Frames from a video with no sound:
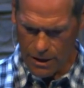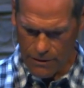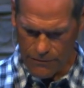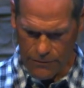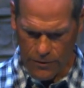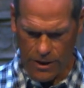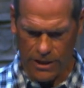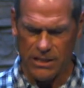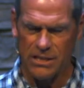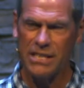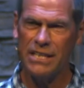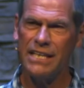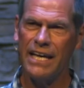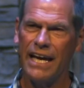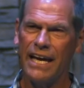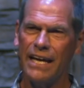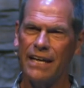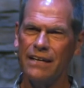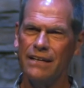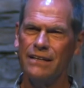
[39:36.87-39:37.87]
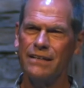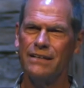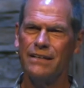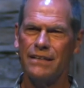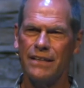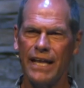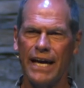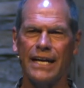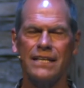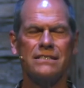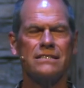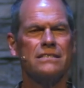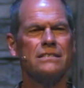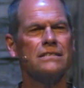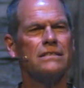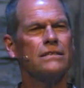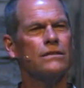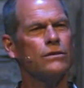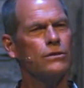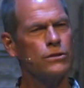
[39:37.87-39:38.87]
For us today, that's
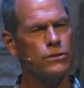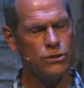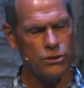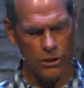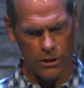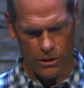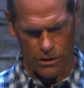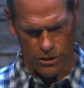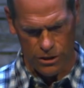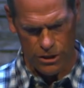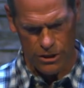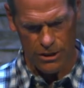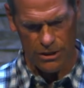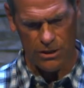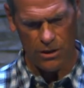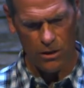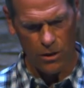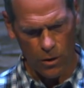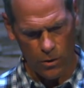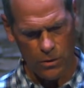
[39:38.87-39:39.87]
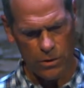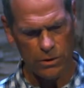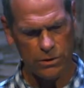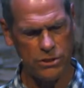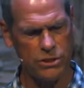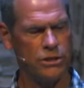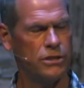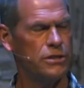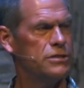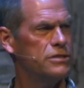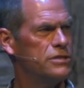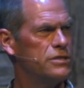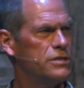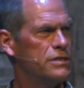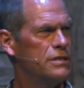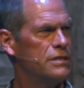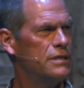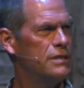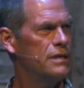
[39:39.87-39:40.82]
the church, the local church.